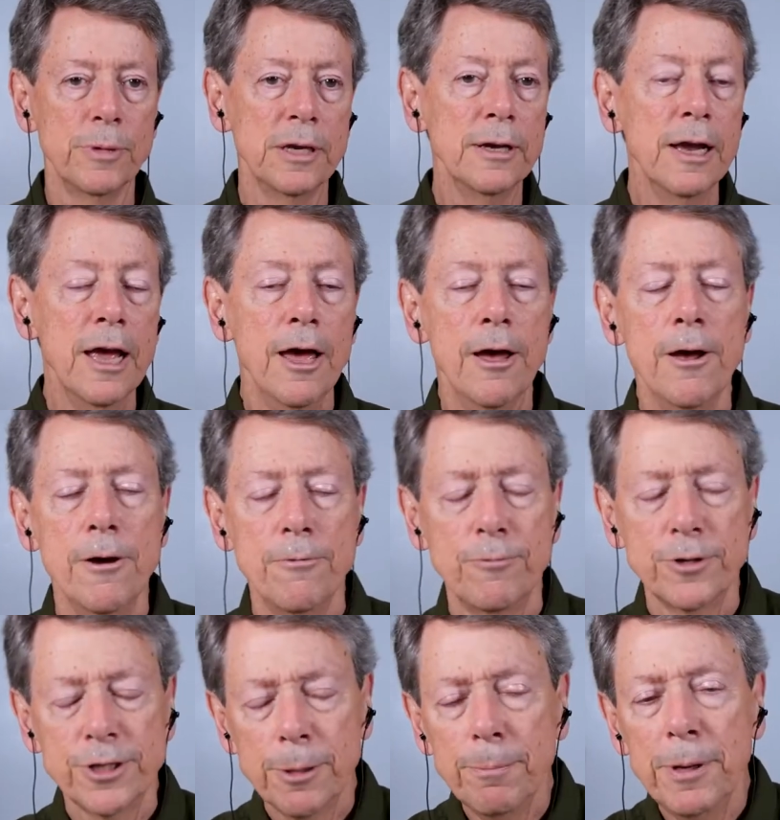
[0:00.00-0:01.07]
And
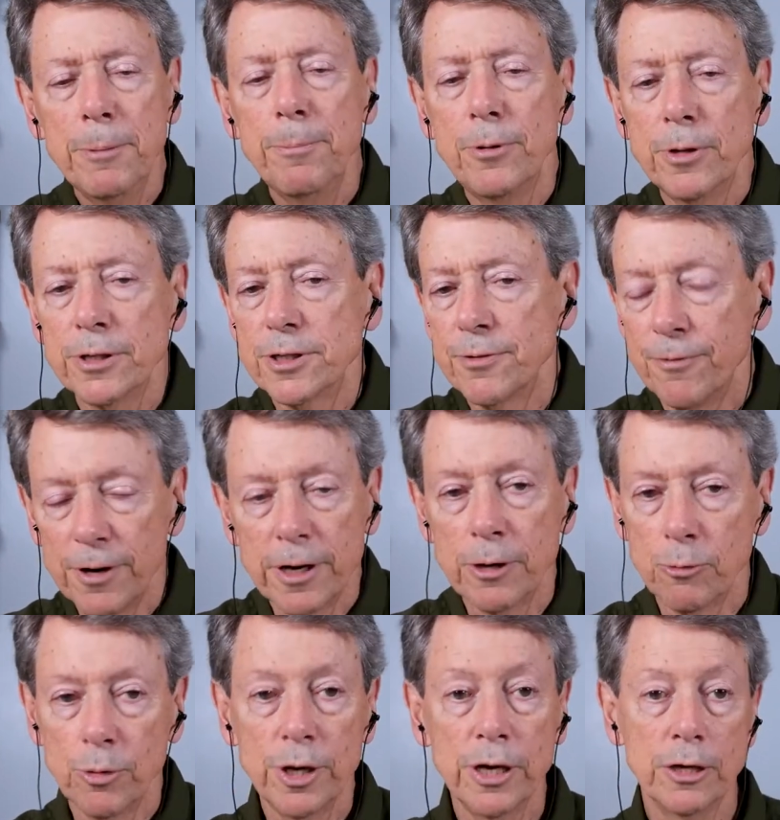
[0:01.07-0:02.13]
for some people, it's very
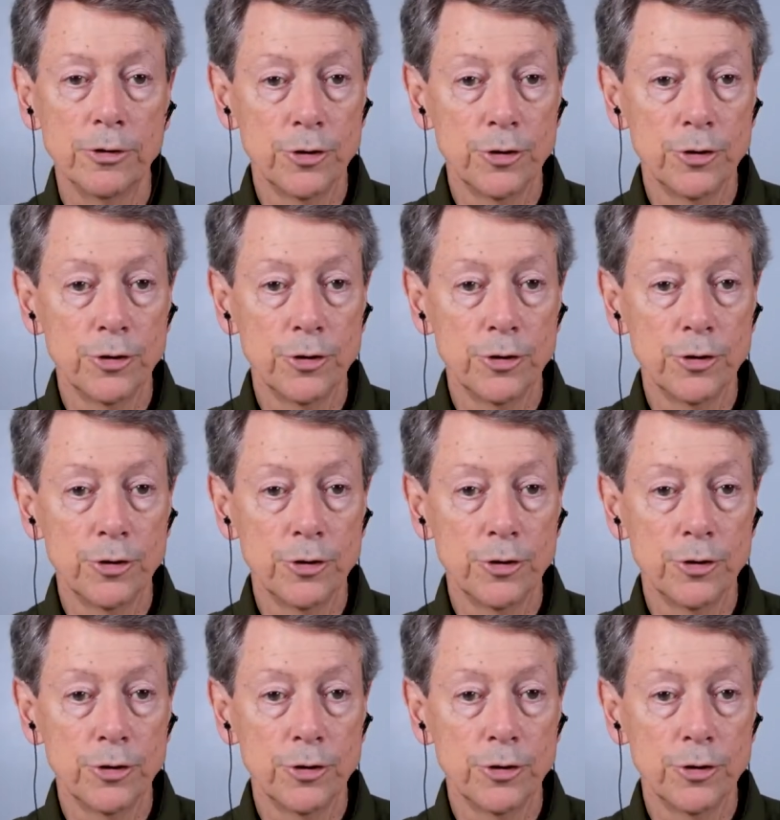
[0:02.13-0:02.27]
real.